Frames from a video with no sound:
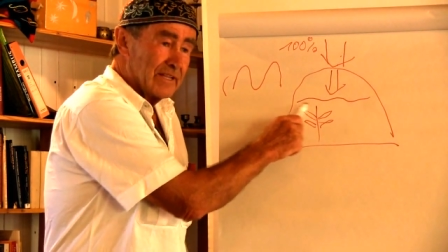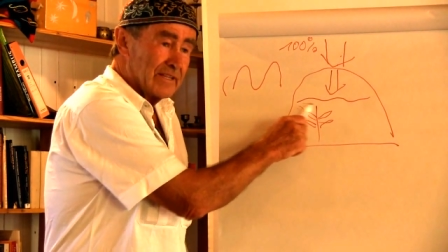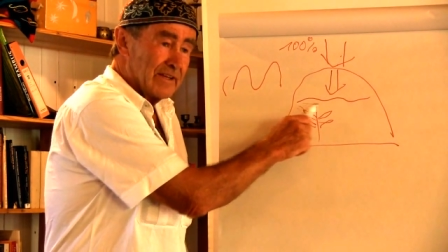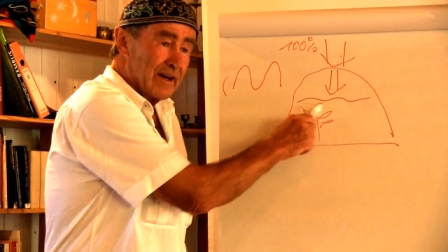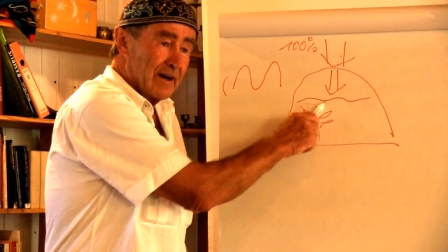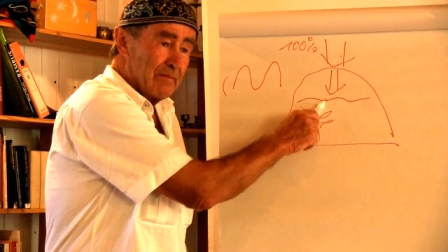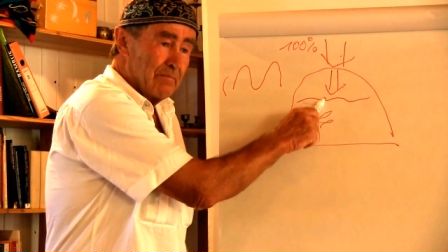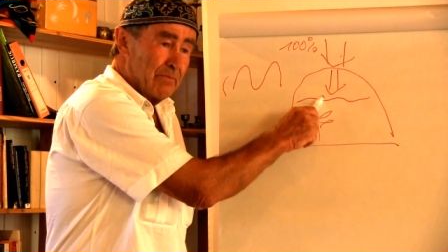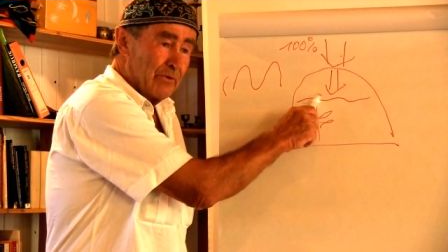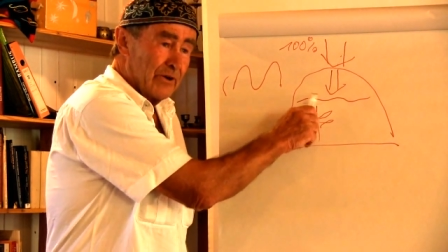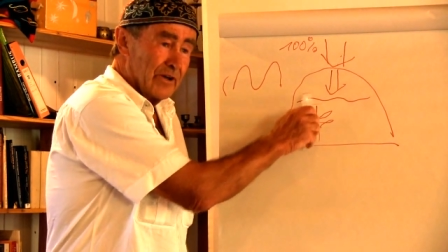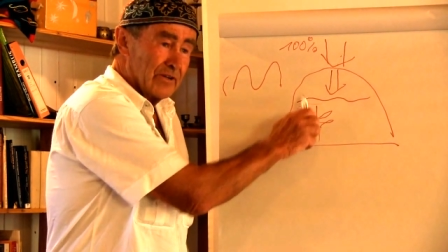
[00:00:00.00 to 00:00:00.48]

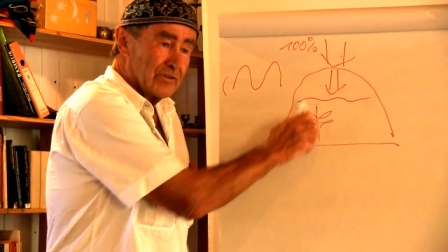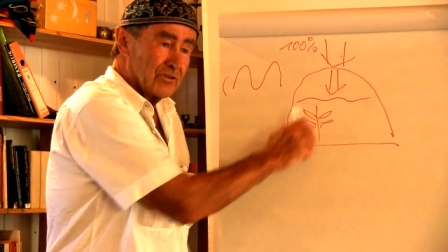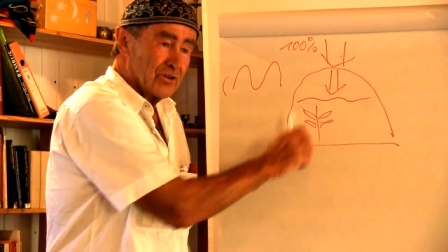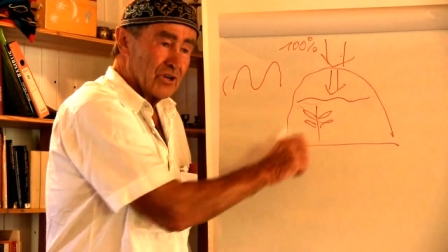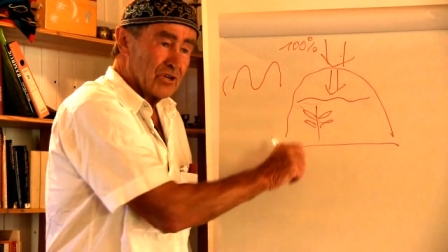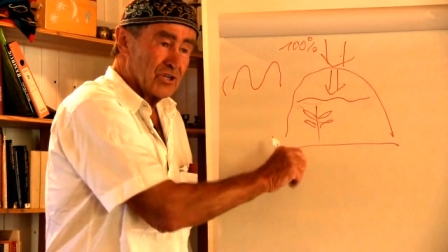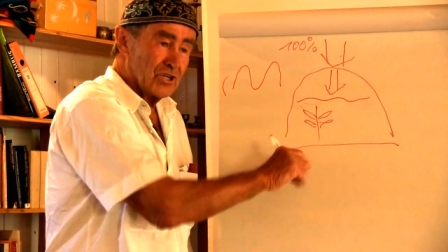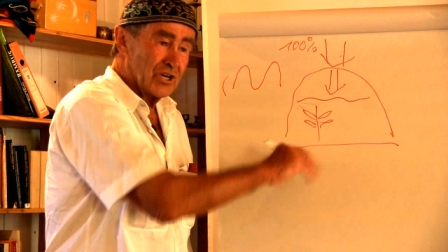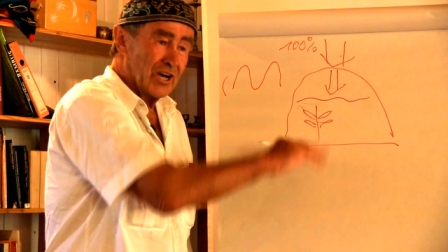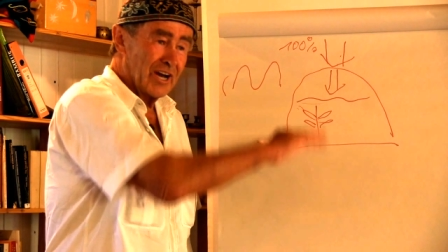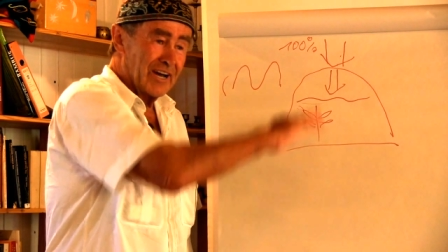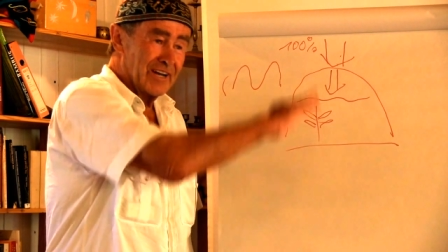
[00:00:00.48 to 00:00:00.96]

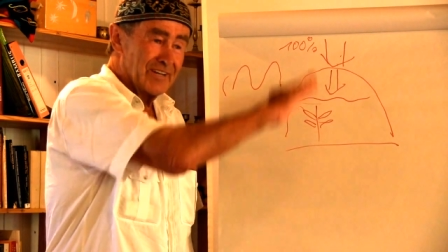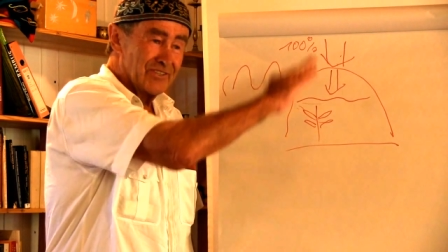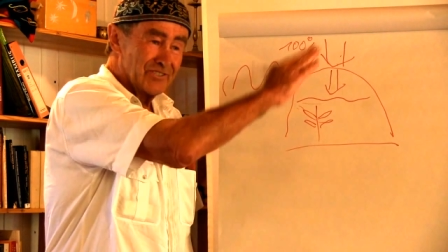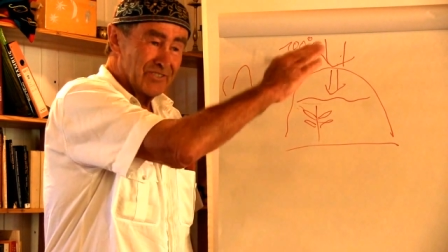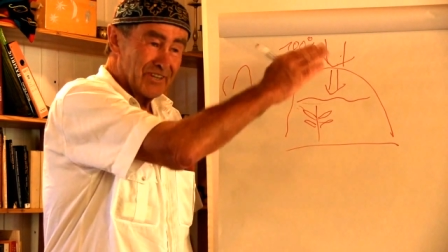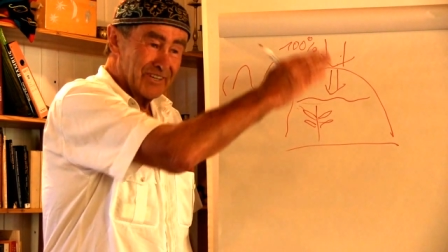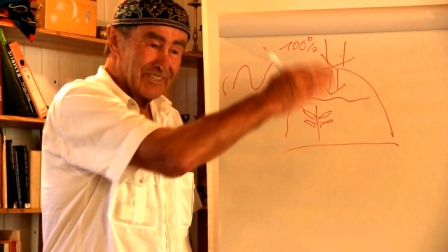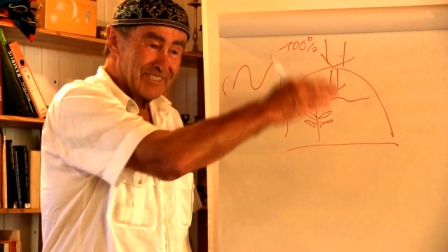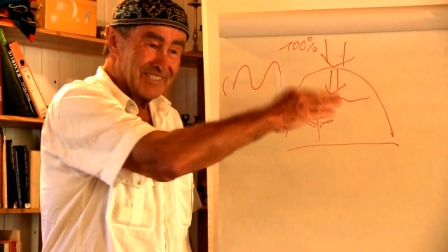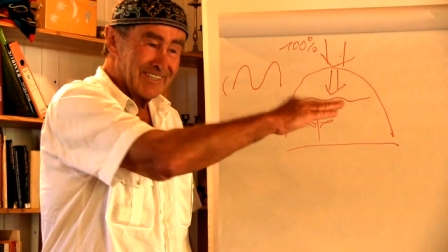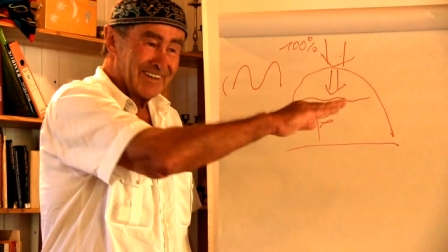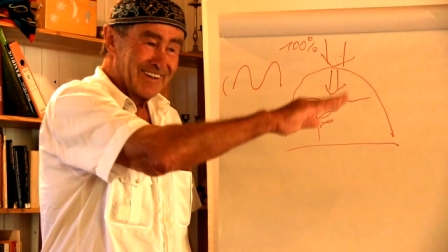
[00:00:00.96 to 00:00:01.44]
temperature
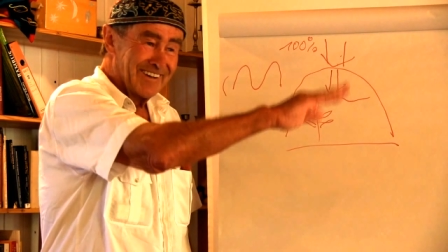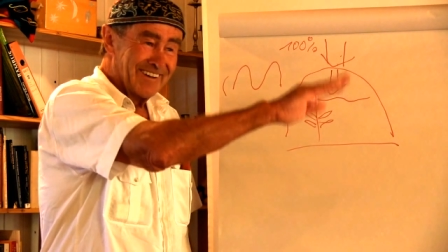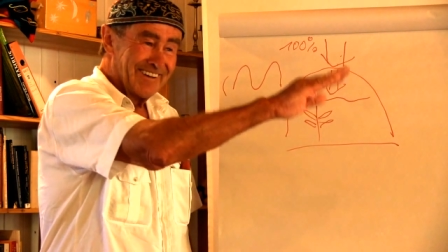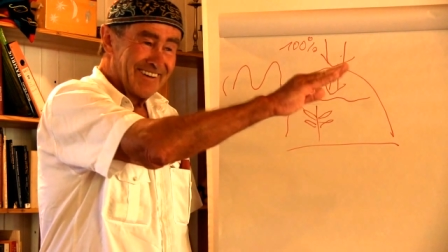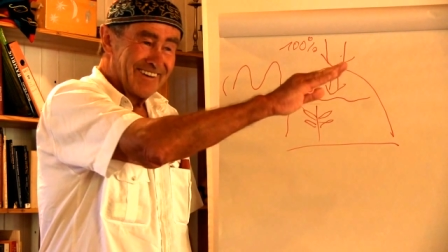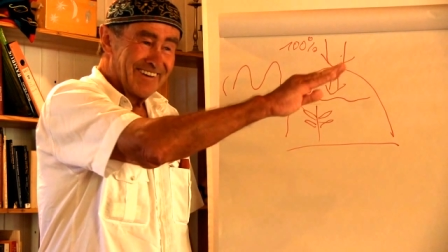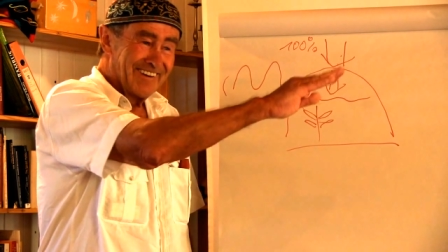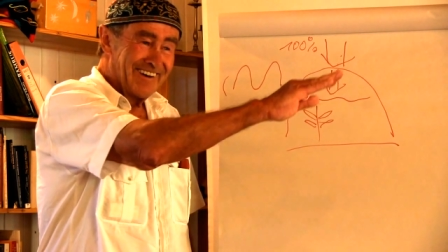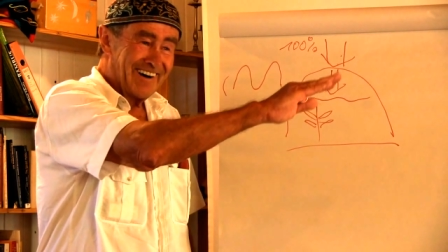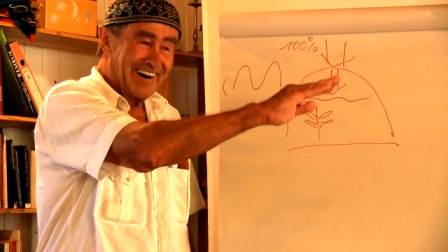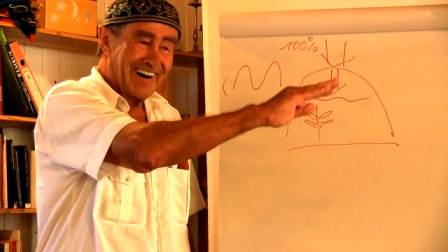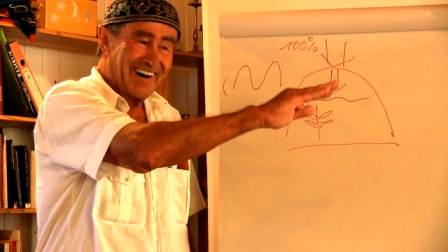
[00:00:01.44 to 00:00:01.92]
changes
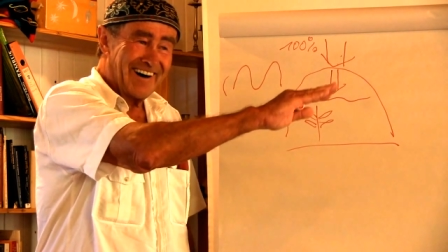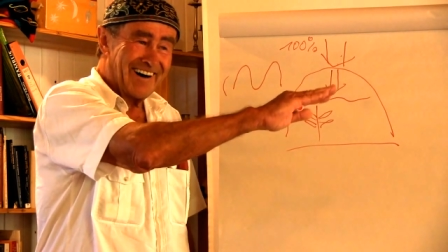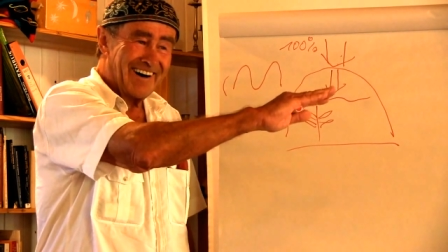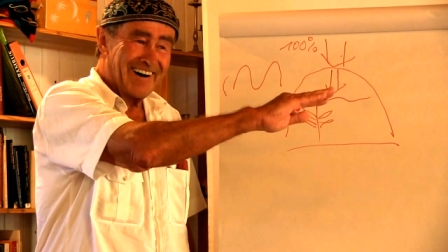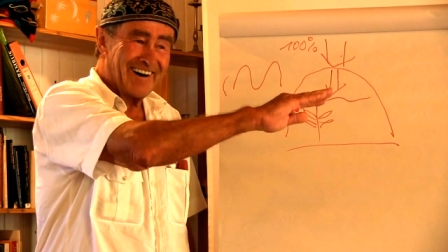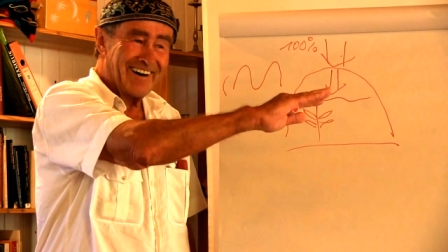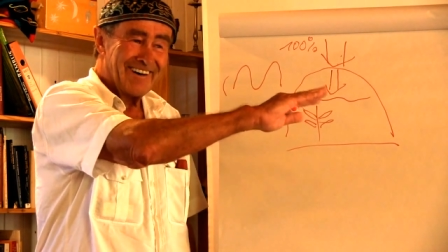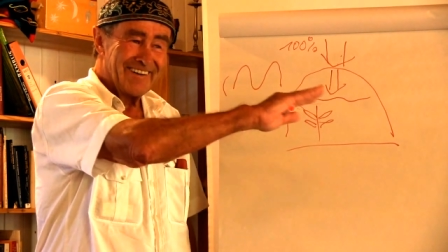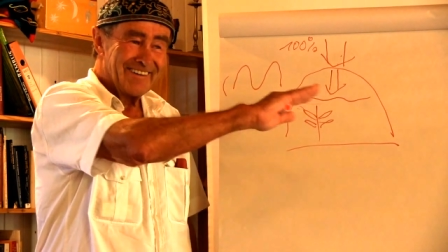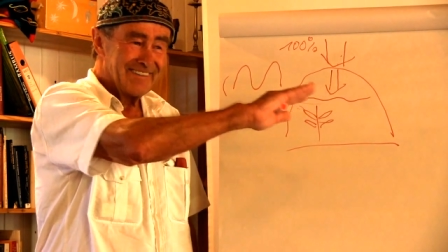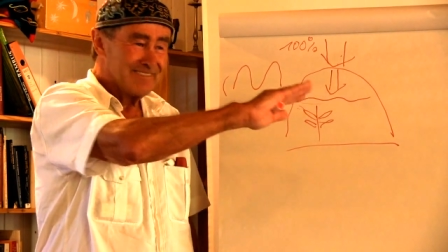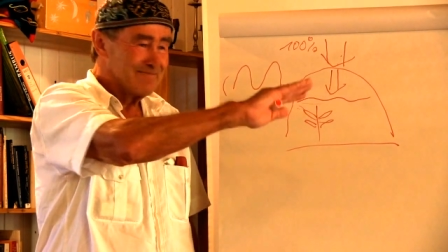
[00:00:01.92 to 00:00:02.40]

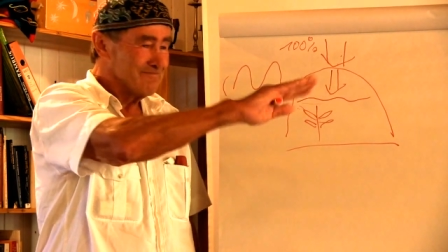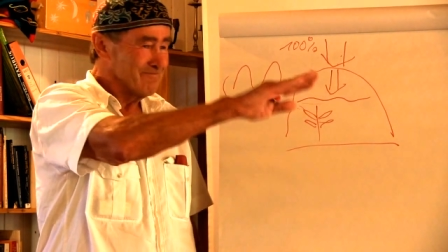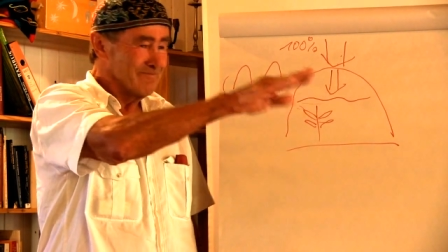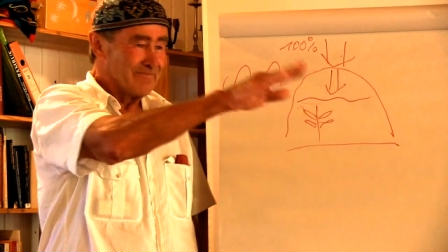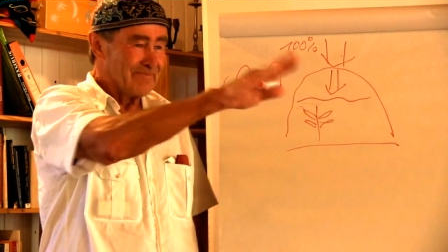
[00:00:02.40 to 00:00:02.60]
are